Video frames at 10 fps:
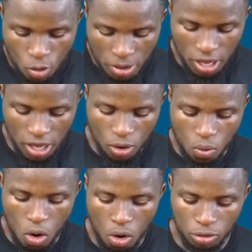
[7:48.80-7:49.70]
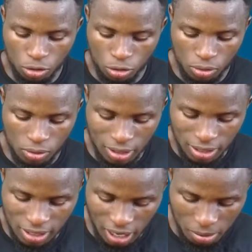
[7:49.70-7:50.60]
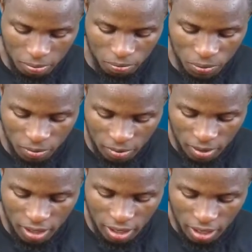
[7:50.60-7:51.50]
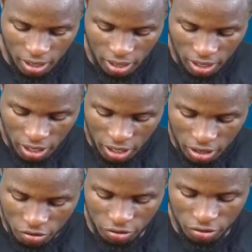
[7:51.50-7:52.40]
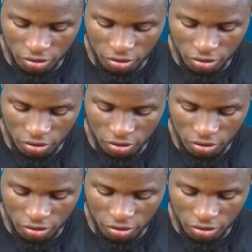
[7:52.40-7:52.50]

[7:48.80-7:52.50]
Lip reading: will be equal to the same if